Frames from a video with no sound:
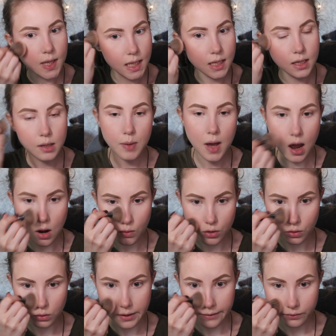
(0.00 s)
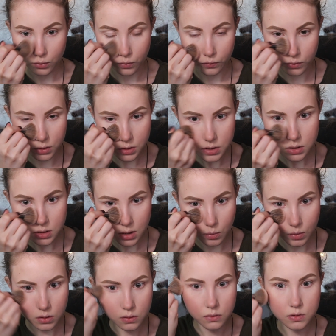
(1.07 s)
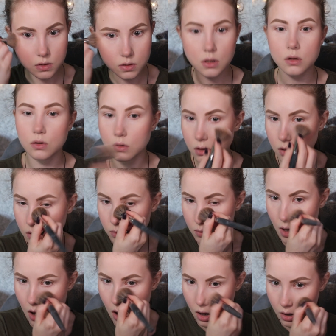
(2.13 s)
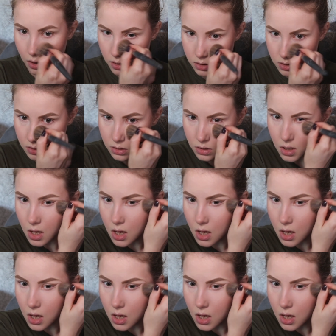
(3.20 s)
any powder leftovers that we used underneath my eyes.